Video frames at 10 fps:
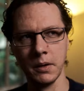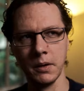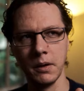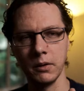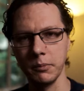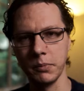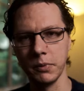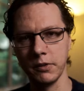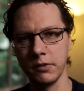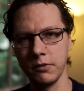
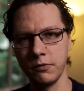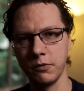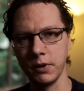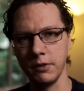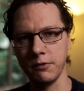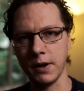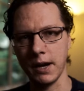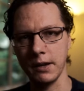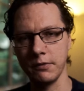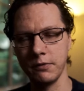Olympus
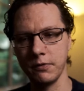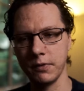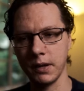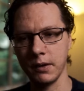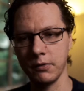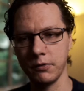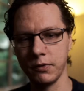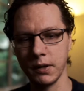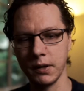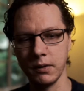45 f
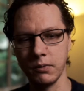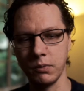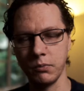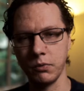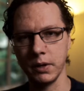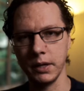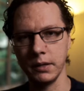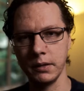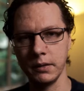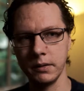
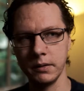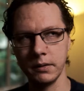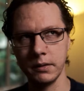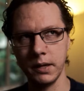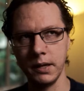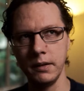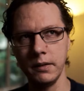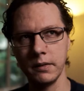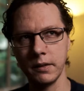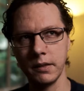1.8.
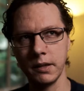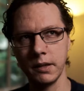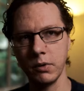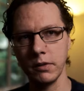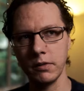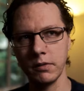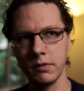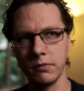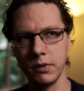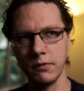I think it was
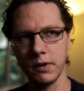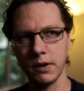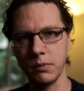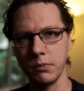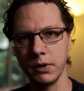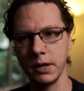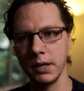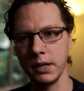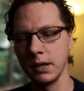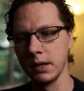45
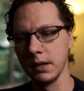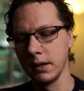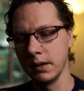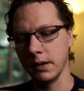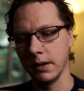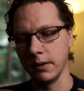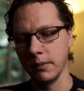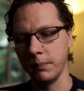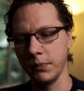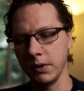1.8.
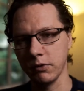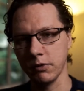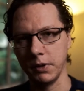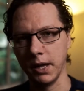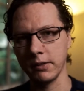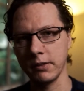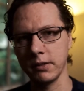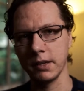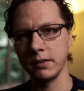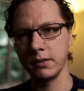It was a
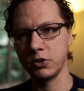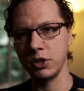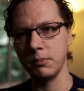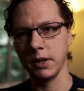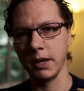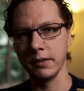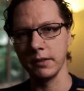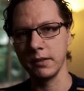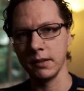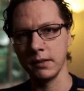plastic cheap
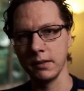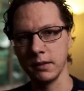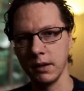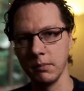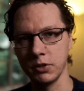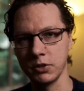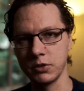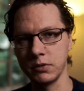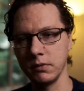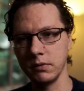lens, and the
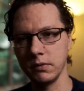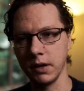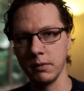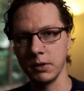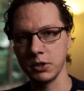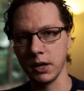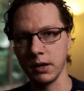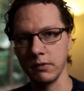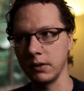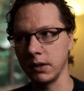image out of
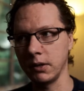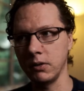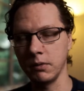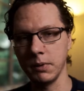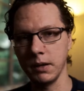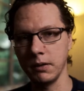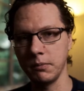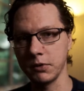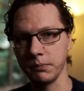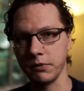it, like you can make
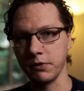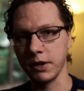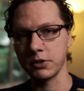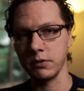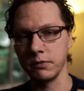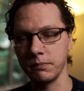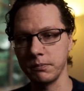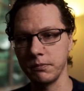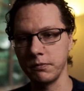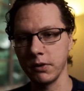professional
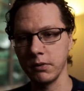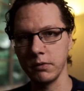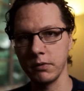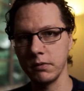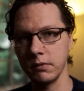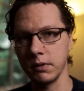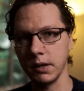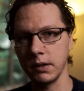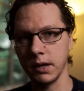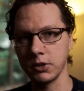photos
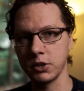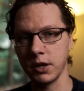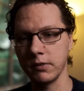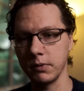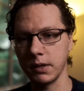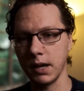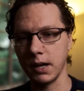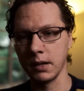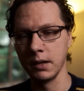like headshots with that.